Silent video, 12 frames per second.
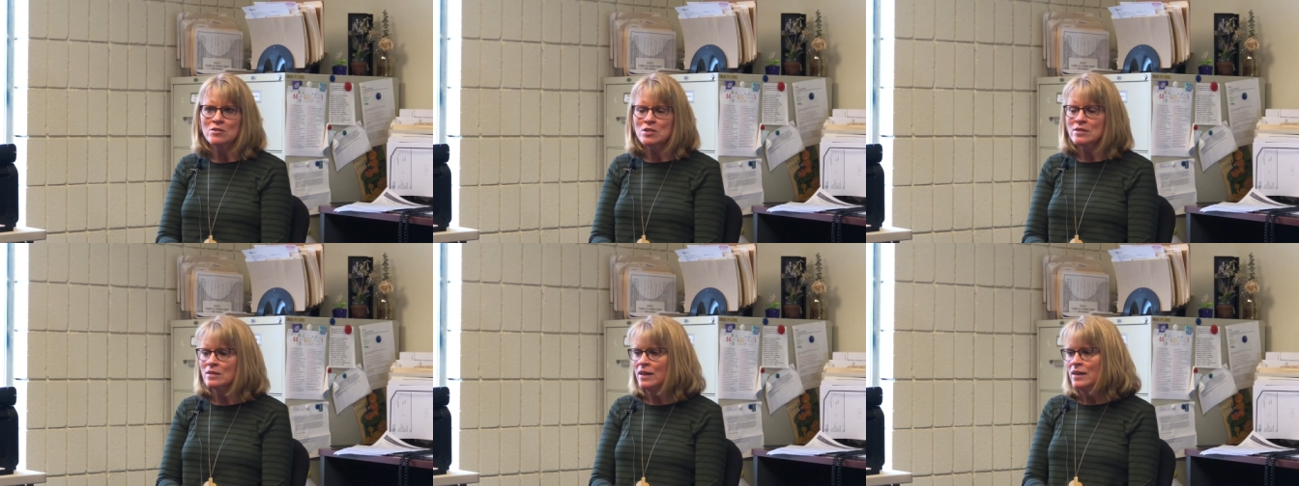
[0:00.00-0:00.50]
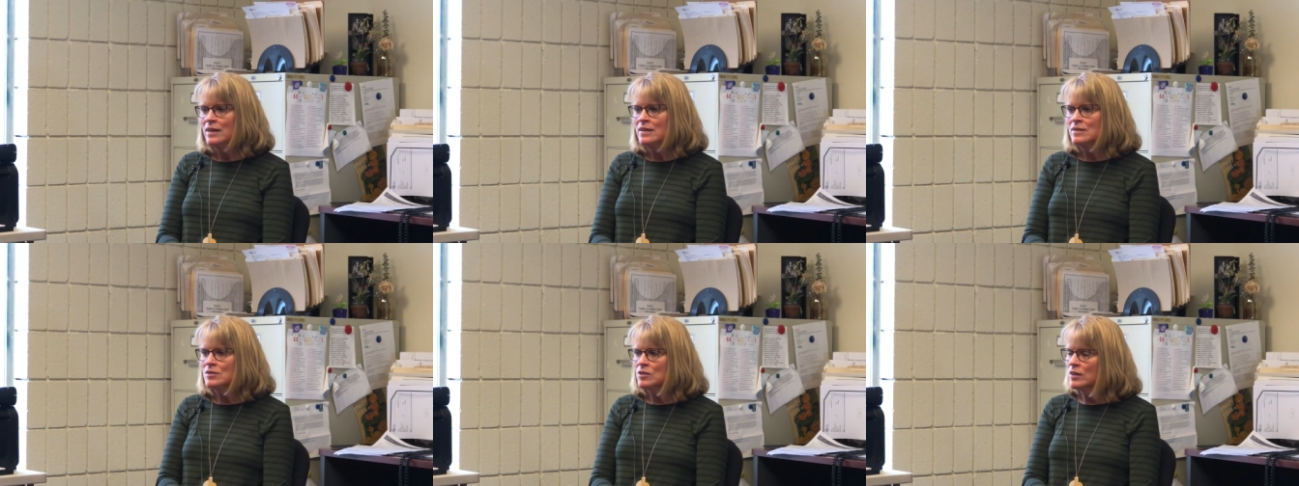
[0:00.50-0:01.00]
just
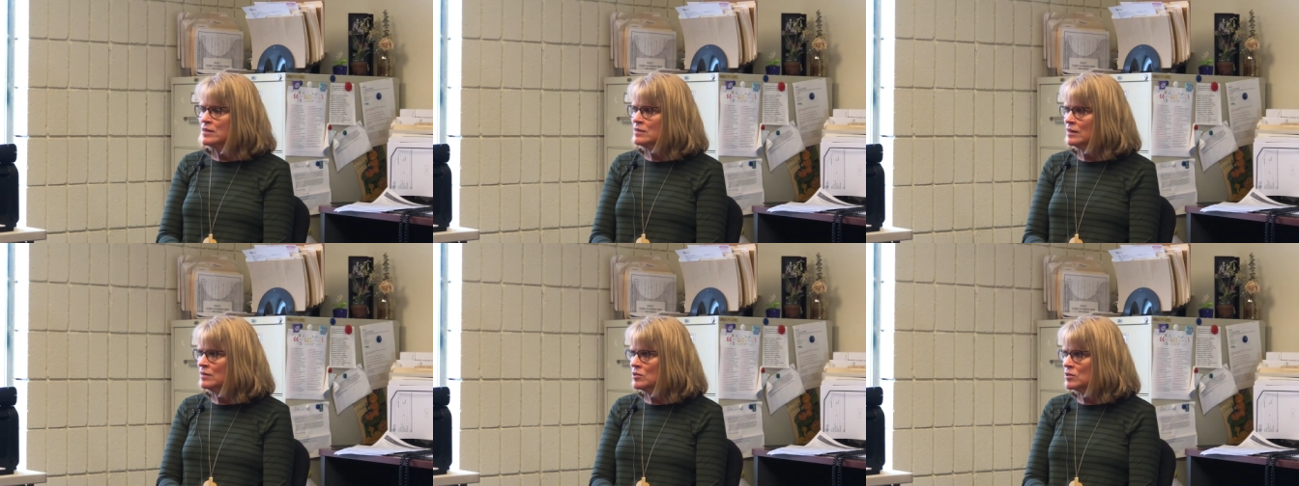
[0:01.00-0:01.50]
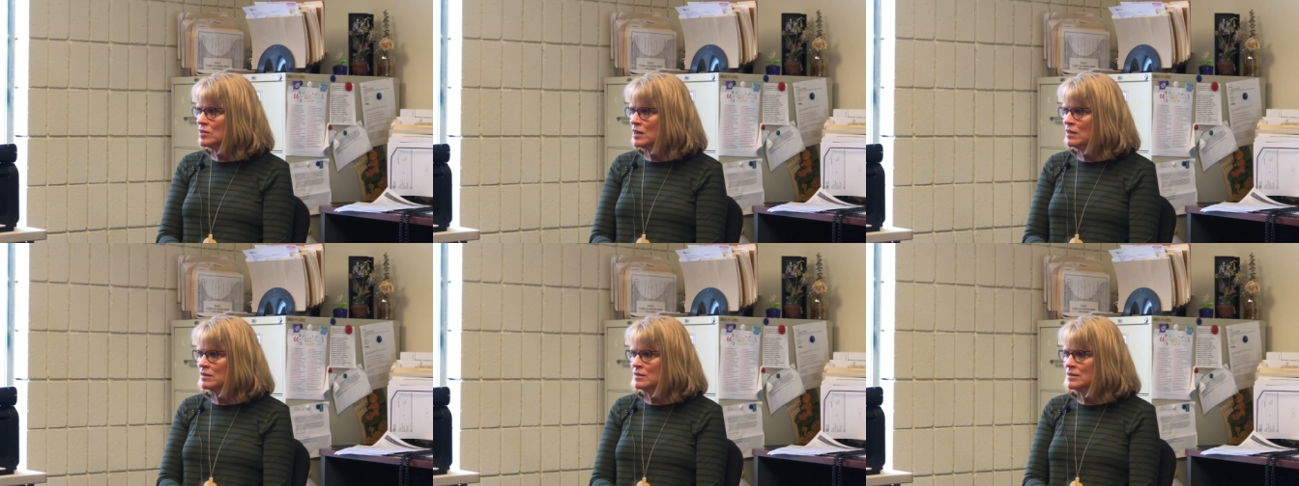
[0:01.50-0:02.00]
it's great to
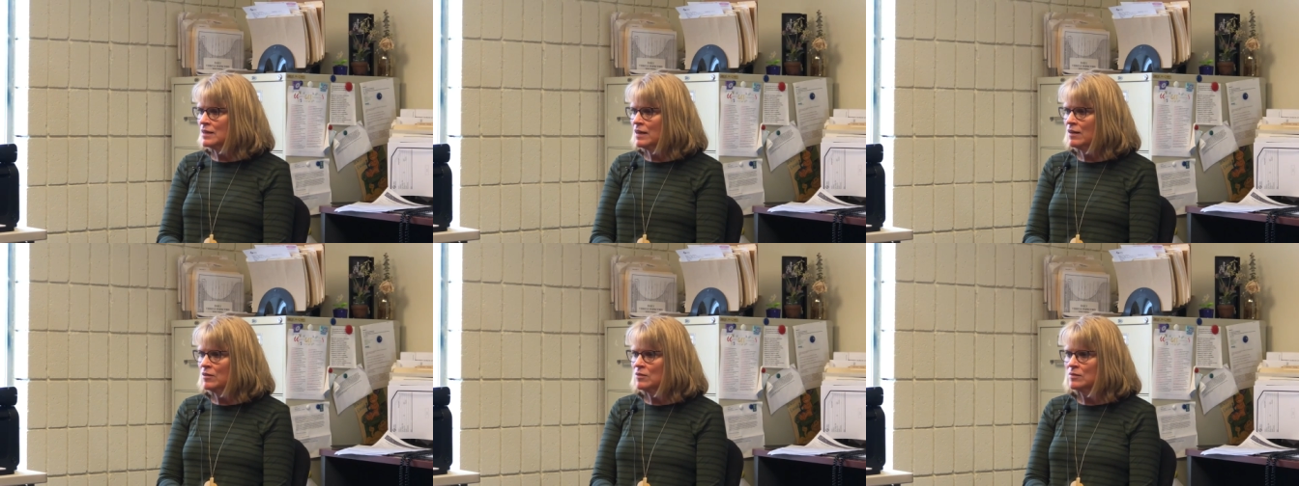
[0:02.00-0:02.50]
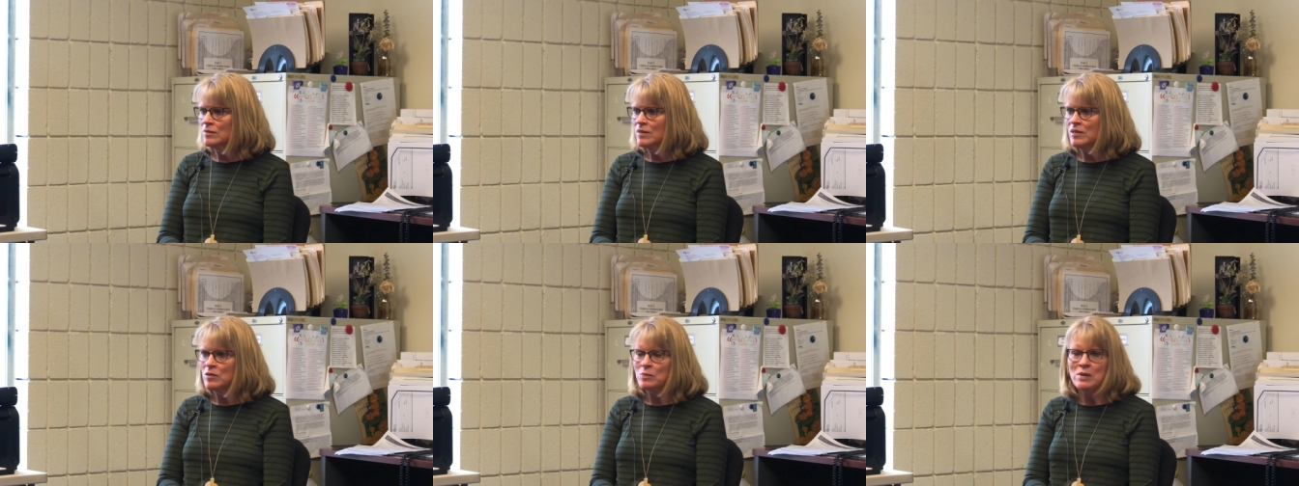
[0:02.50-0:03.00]
understand how
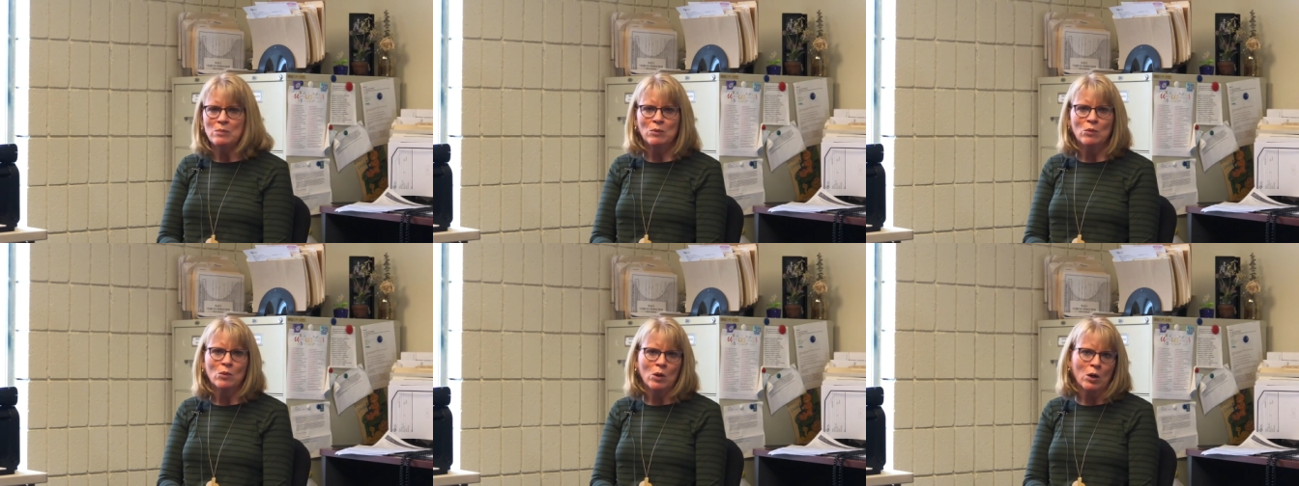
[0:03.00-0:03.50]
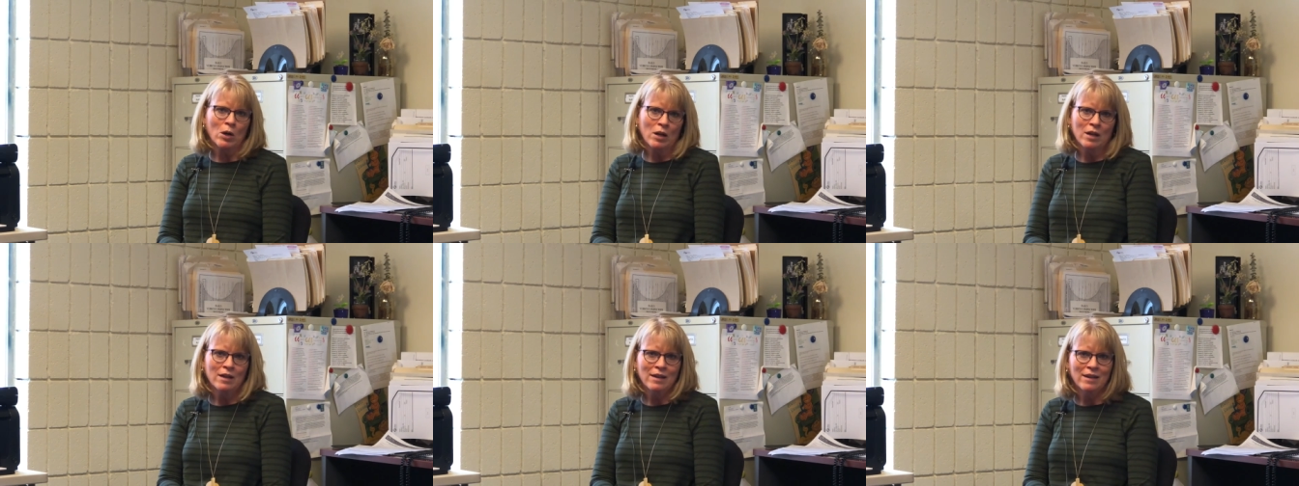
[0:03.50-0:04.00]
other people work,
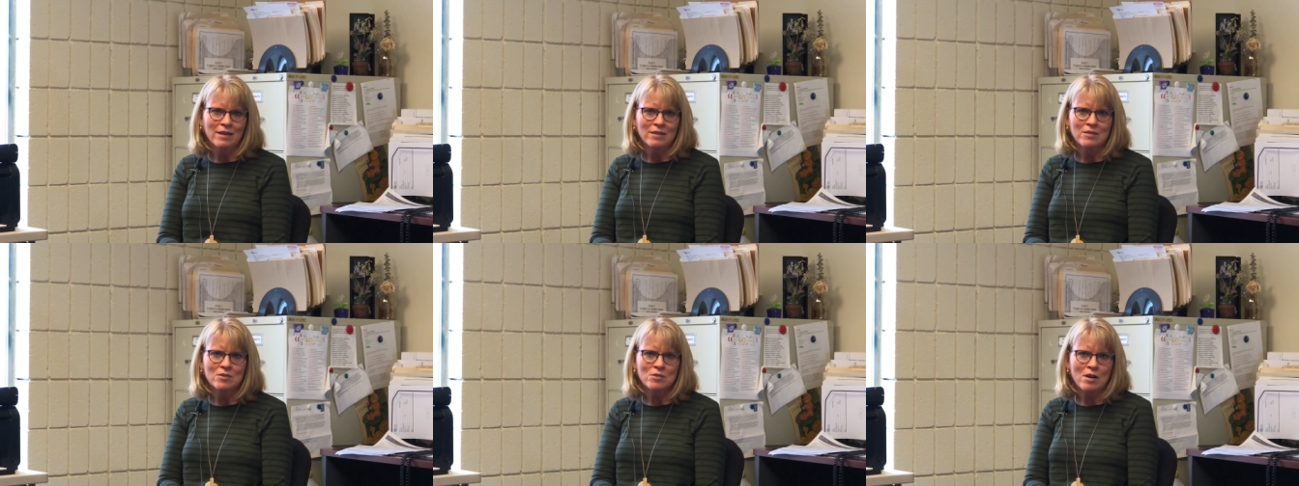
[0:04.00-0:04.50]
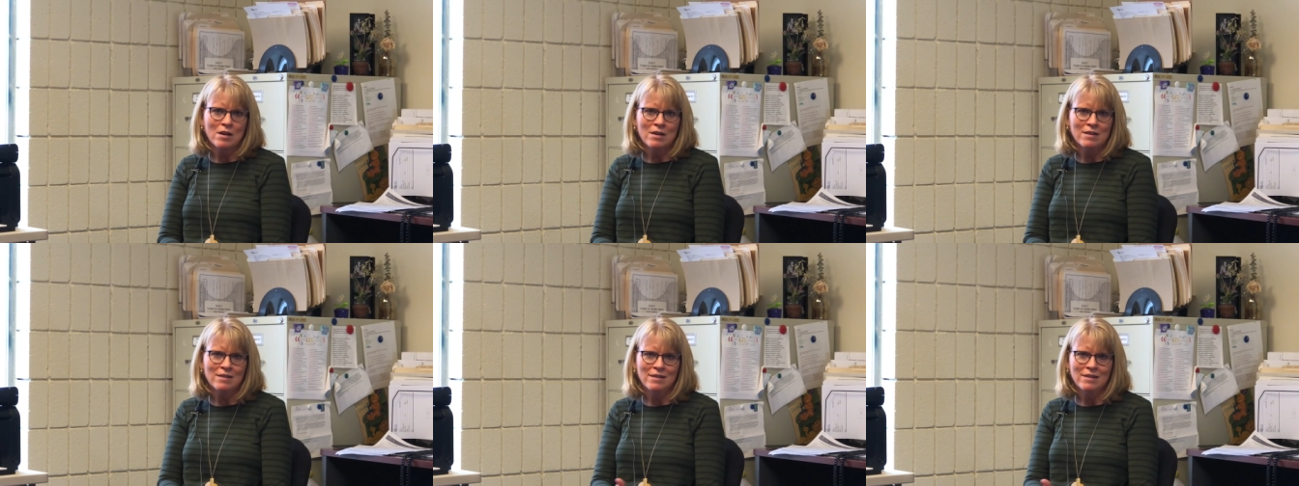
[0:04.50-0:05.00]
to try and,